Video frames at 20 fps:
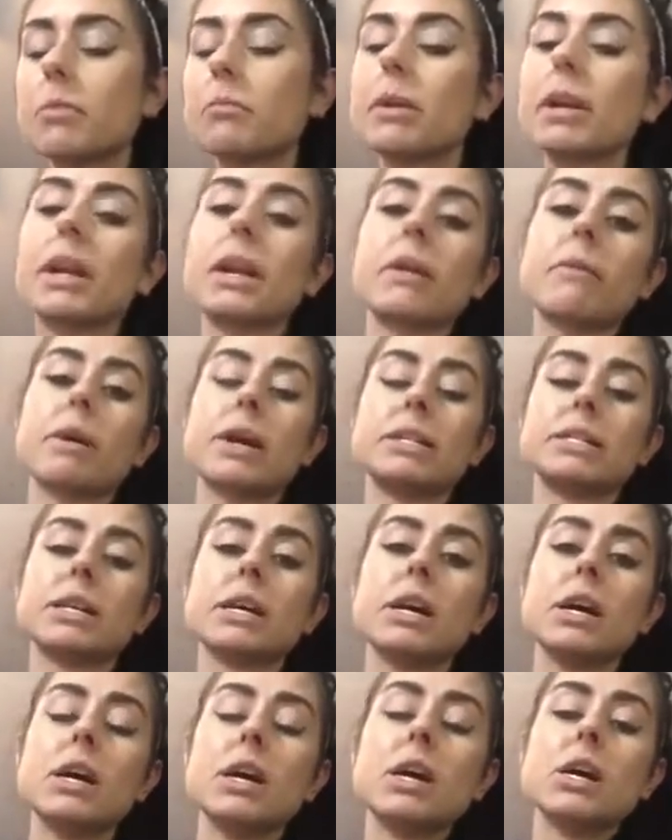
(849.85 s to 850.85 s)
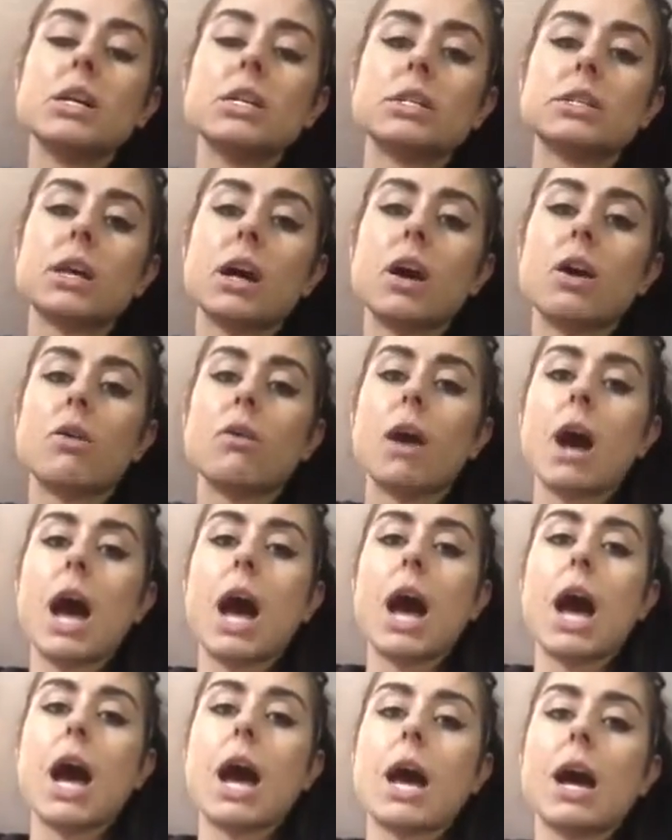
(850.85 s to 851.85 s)
But anyways, so
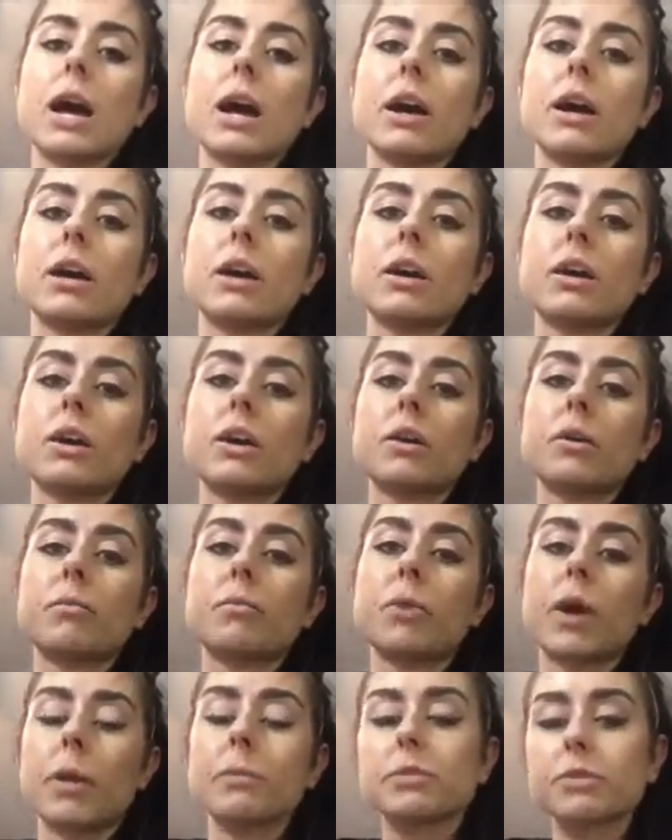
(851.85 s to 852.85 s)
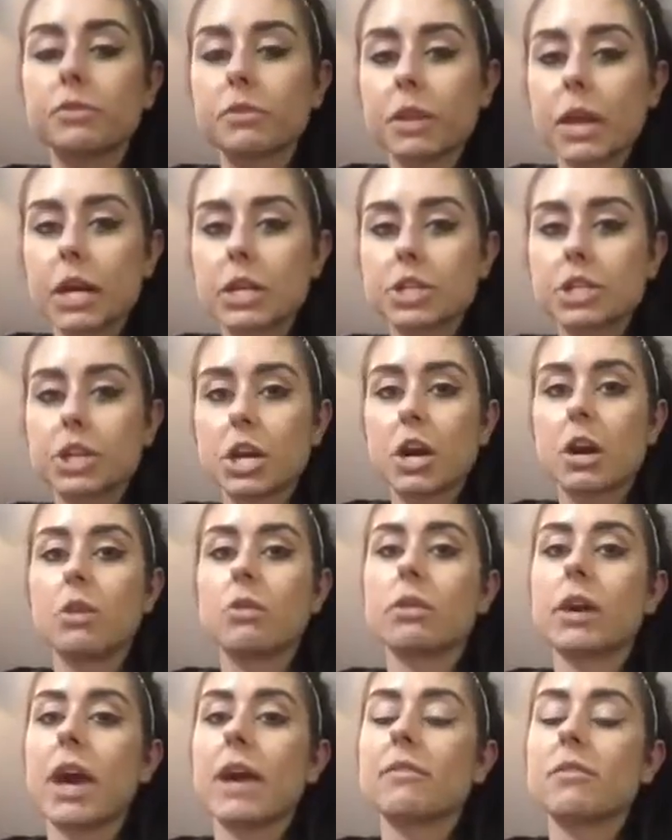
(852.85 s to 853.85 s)
I prepped for that
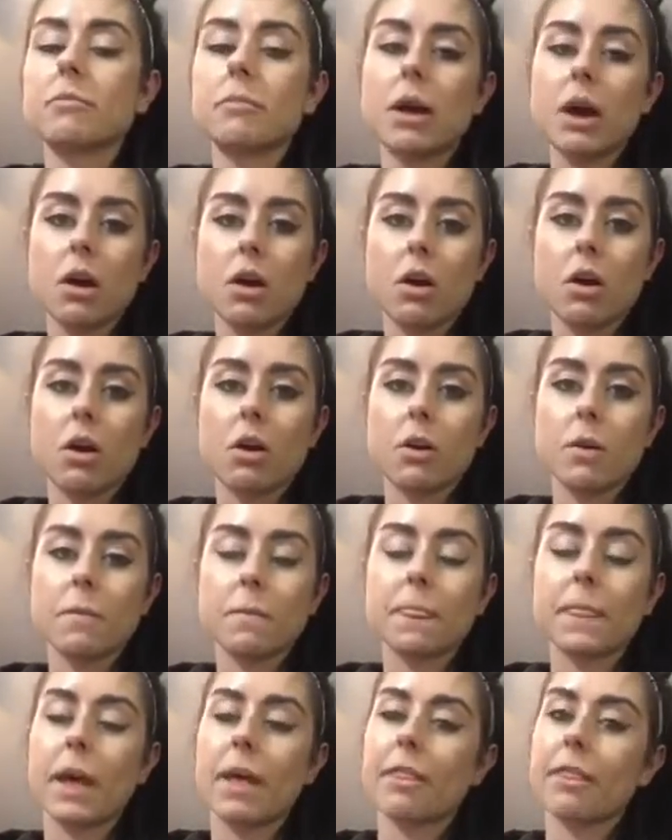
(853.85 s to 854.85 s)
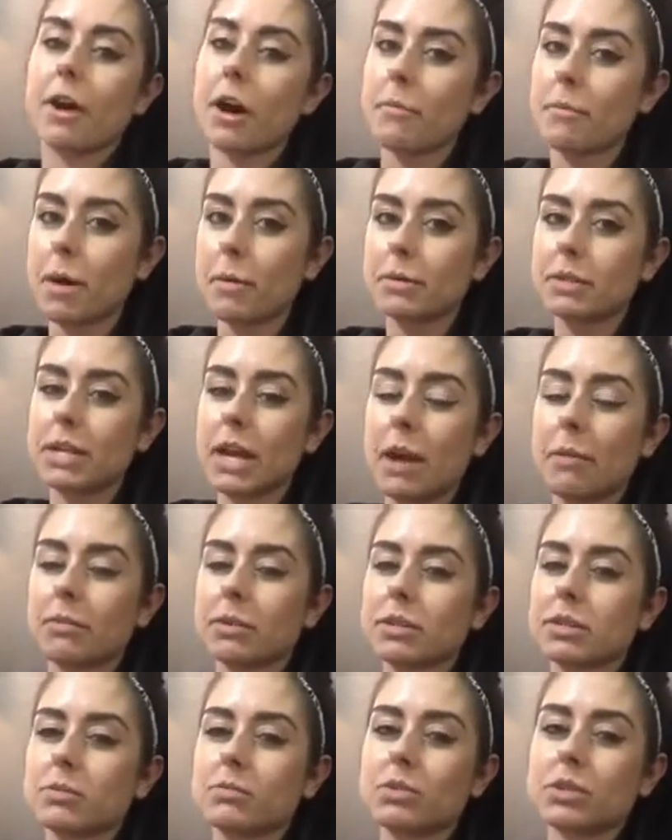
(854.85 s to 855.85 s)
show, gave it my all. I thought my
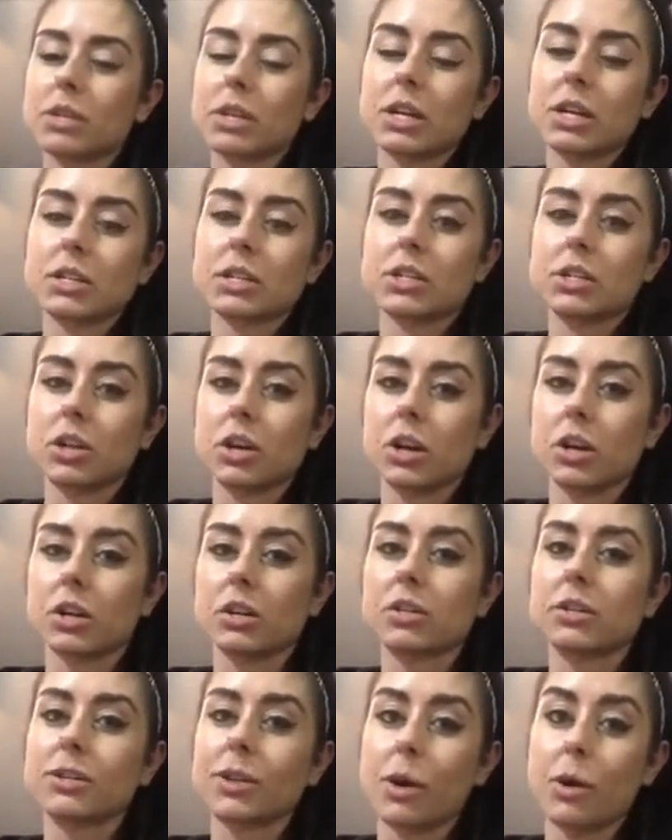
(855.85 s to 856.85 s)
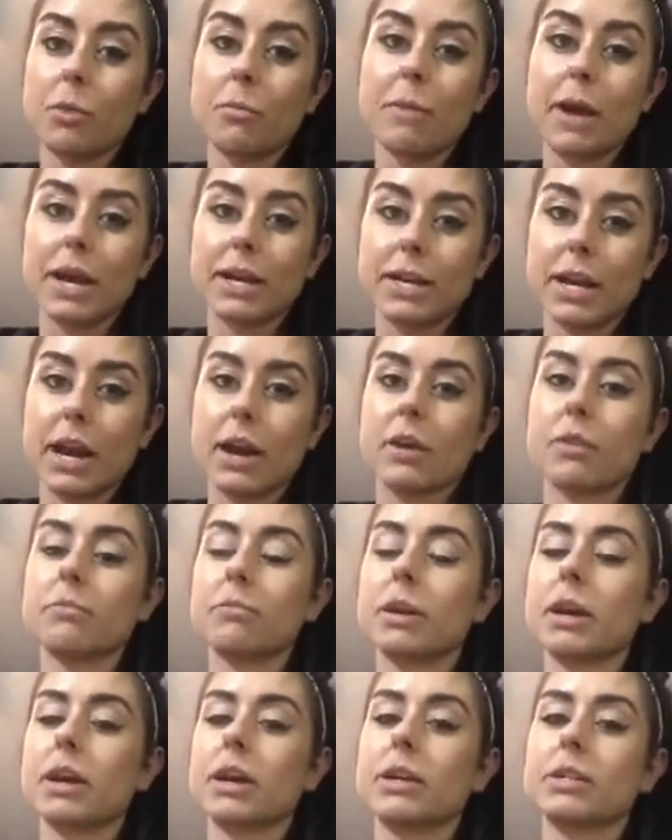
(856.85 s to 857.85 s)
metabolism was going to start slowing back down
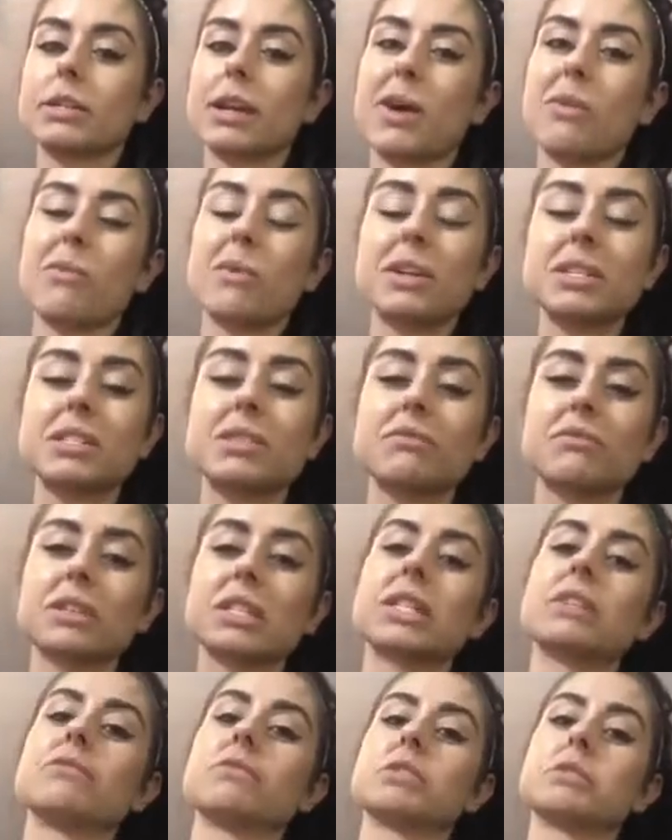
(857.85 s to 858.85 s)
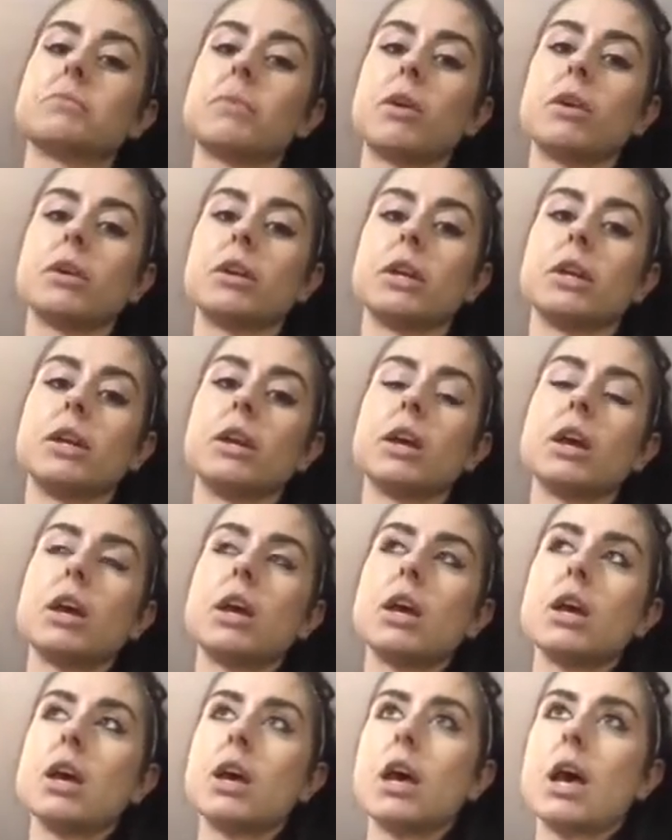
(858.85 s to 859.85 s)
because I wasn't really responding
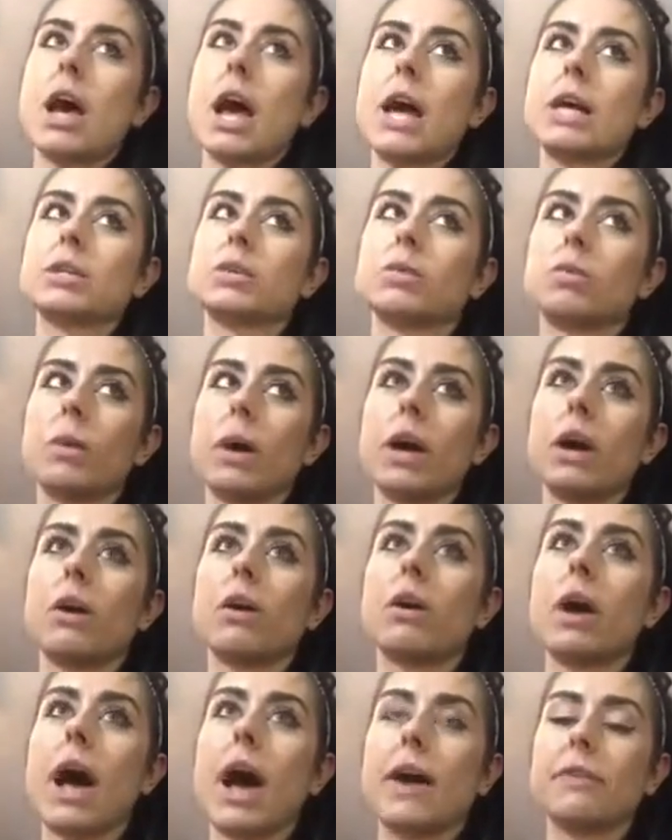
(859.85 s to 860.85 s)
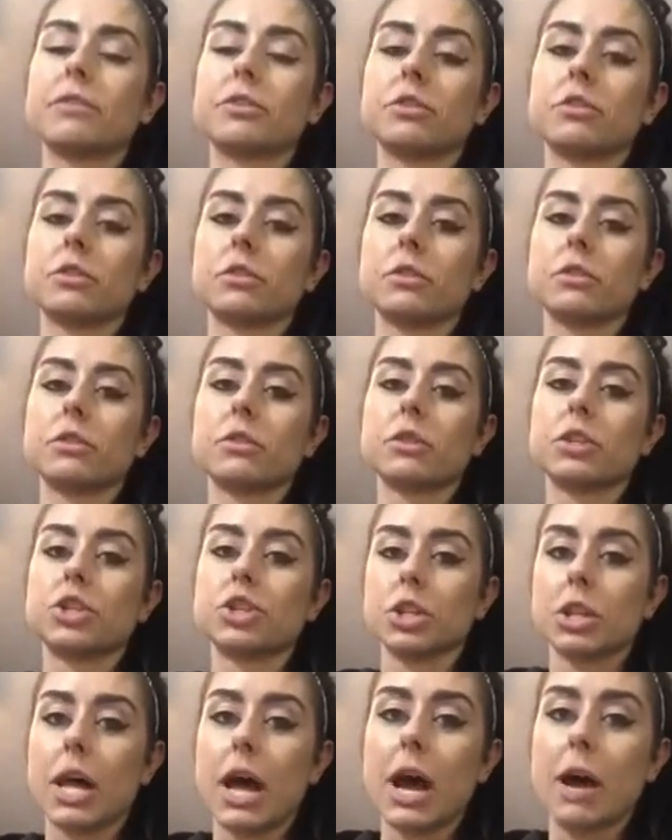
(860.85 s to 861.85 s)
as well after the
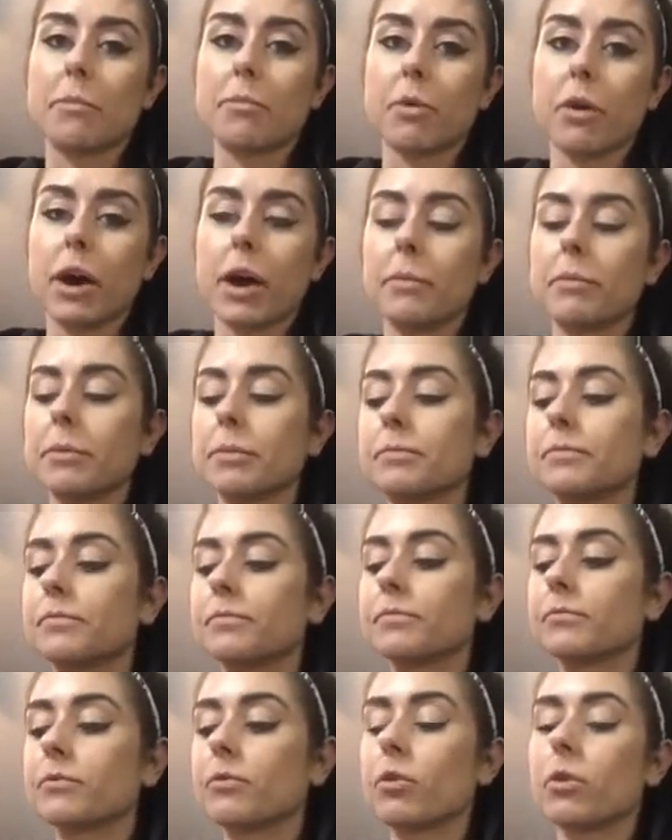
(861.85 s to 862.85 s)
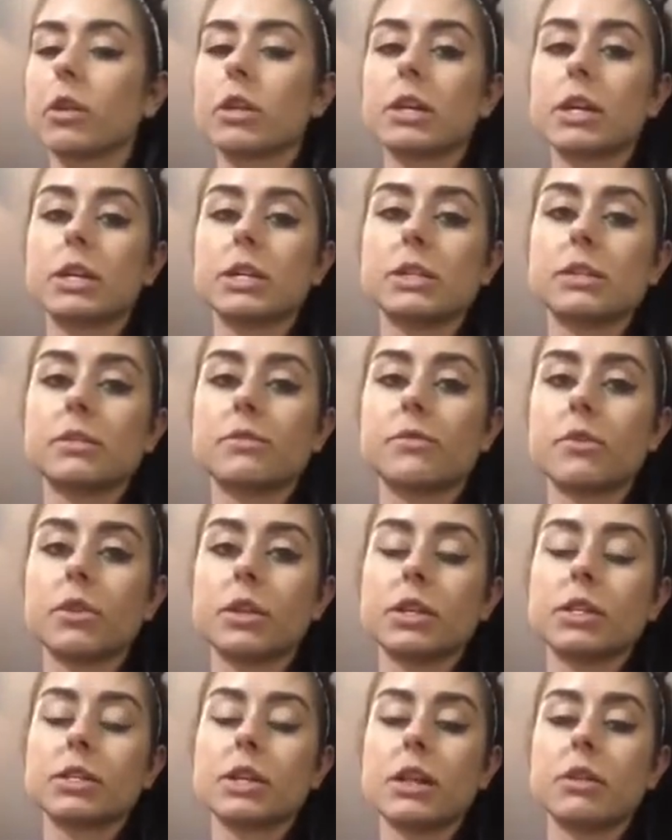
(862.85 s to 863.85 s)
July prep for
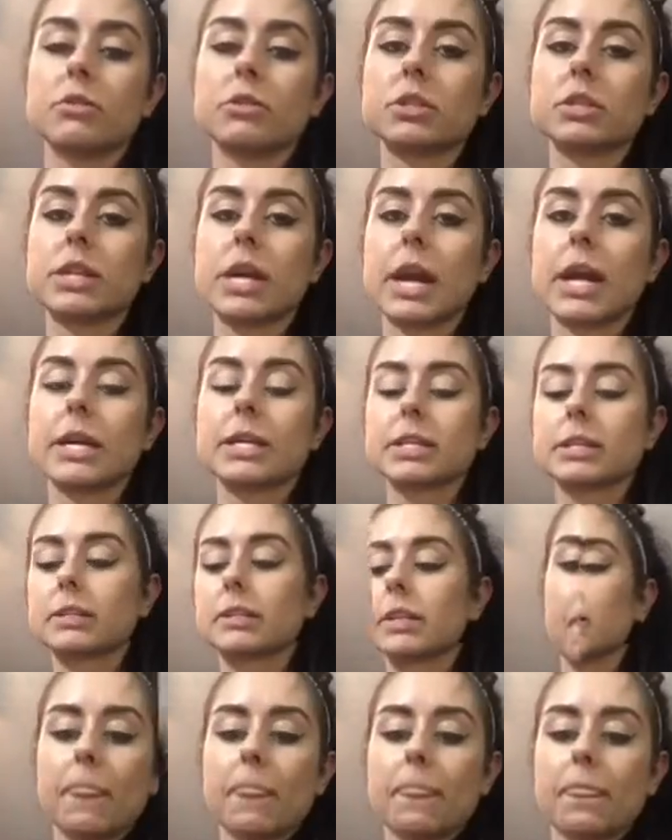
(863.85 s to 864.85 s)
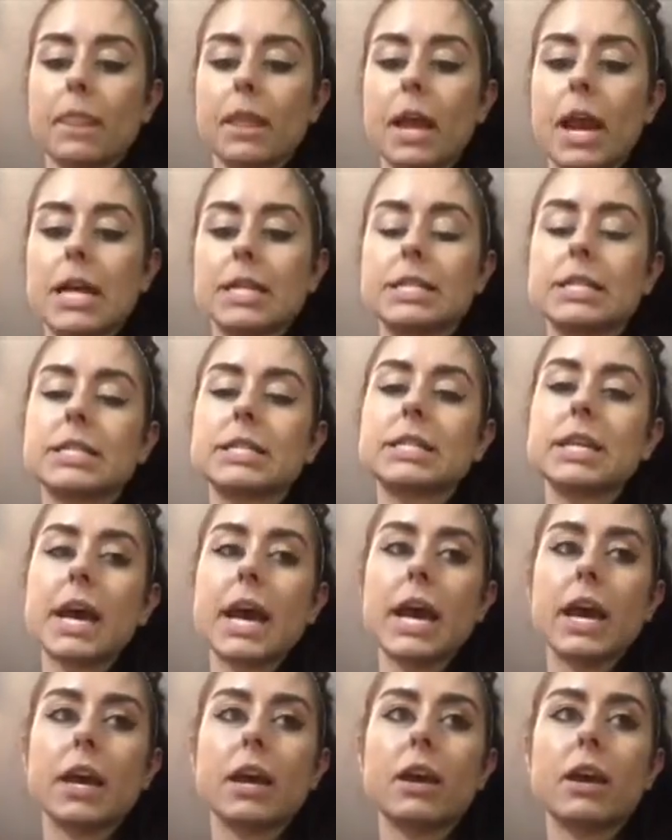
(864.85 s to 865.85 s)
the southern states. I did
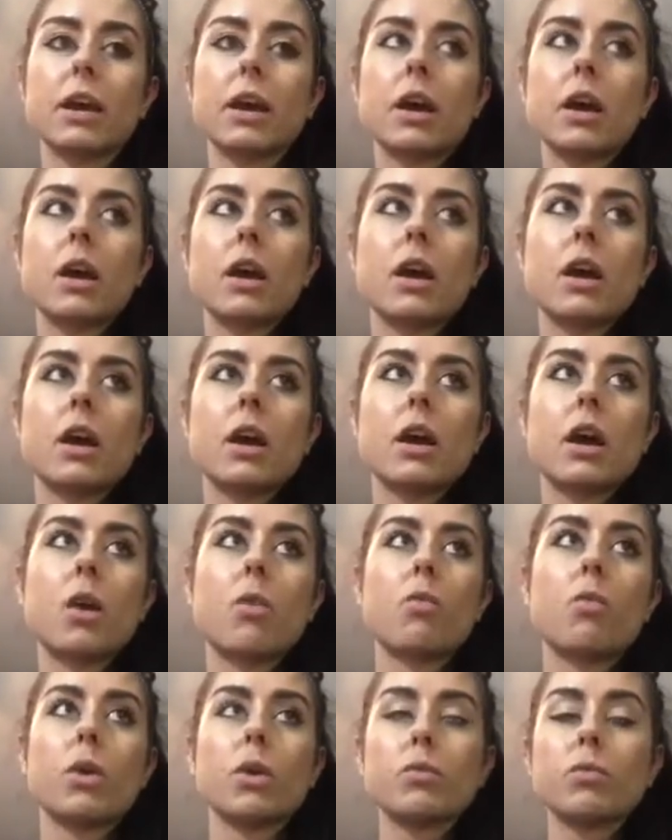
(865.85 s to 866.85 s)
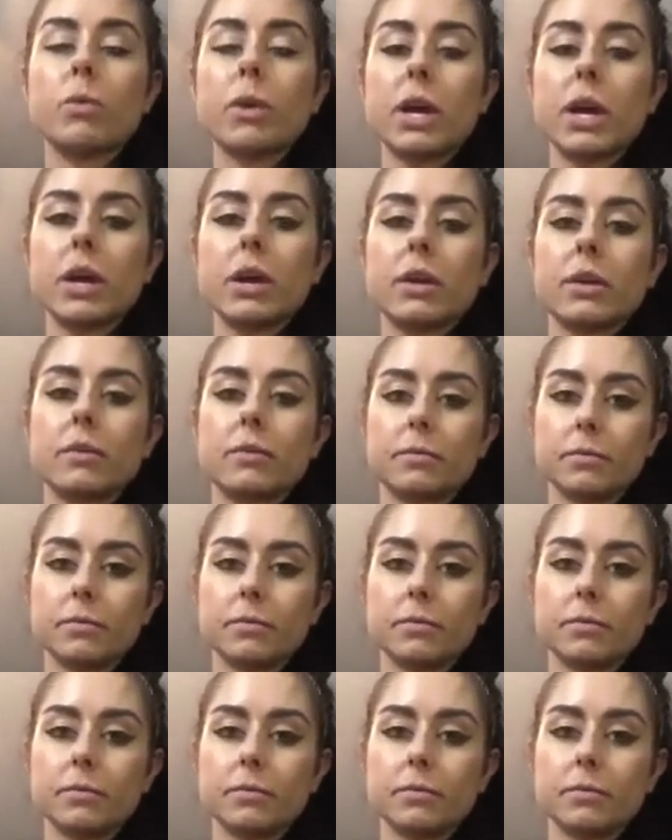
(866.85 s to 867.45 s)
take 1 week.